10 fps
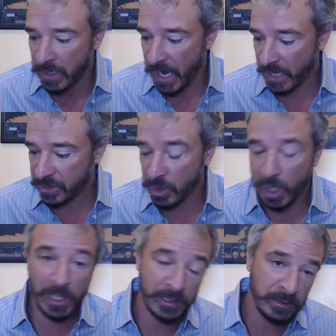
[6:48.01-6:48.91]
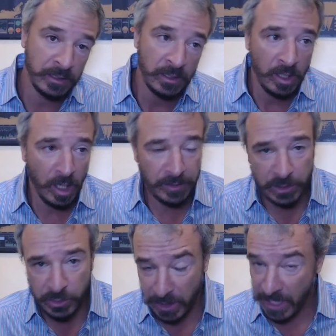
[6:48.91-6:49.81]
actually on
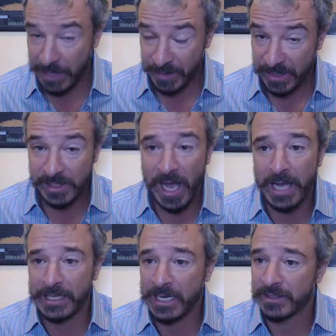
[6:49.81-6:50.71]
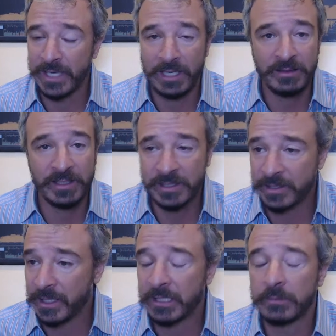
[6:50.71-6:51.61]
Online Trading Academy's side now, saying this
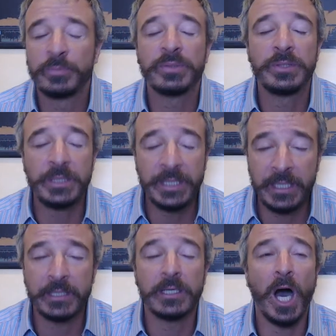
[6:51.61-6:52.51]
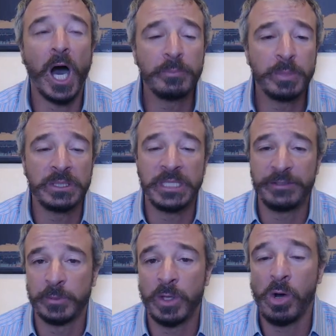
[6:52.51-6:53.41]
is a complete and
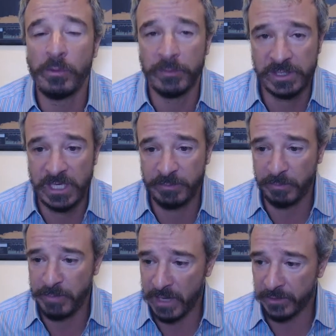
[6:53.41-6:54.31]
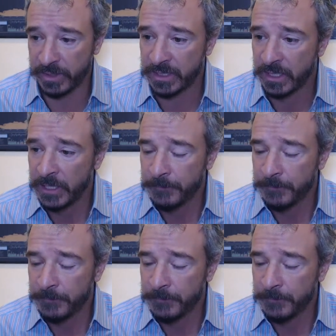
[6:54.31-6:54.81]
unbelievable overstep of boundaries.